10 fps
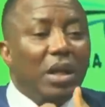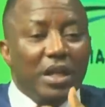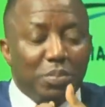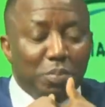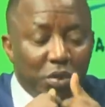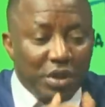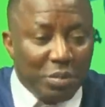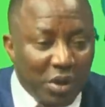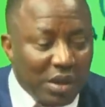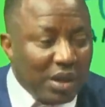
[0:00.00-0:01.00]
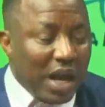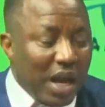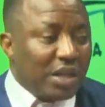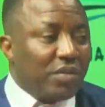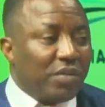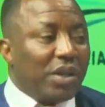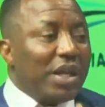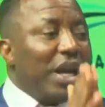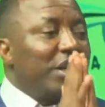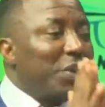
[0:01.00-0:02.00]
Let's put the money they ask
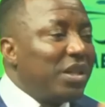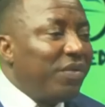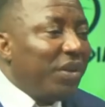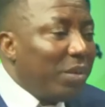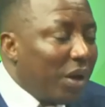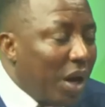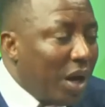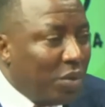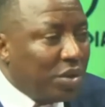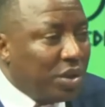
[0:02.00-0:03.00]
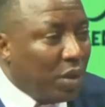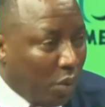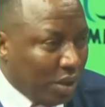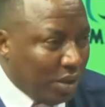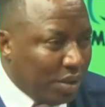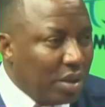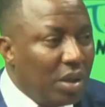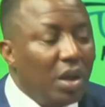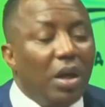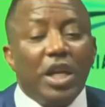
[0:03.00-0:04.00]
for. They are specific about how much they
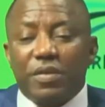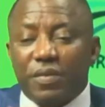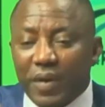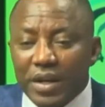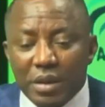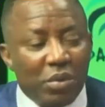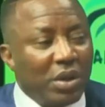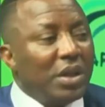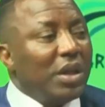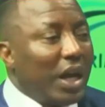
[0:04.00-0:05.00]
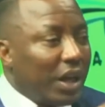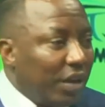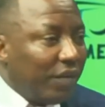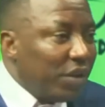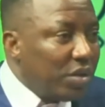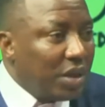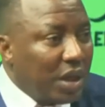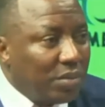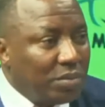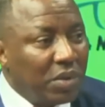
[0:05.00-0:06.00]
want. Let's find the money and give it to
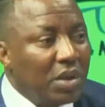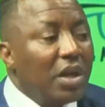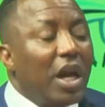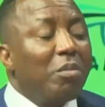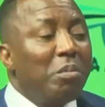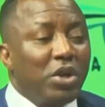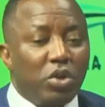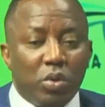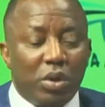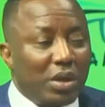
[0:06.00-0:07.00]
them. And make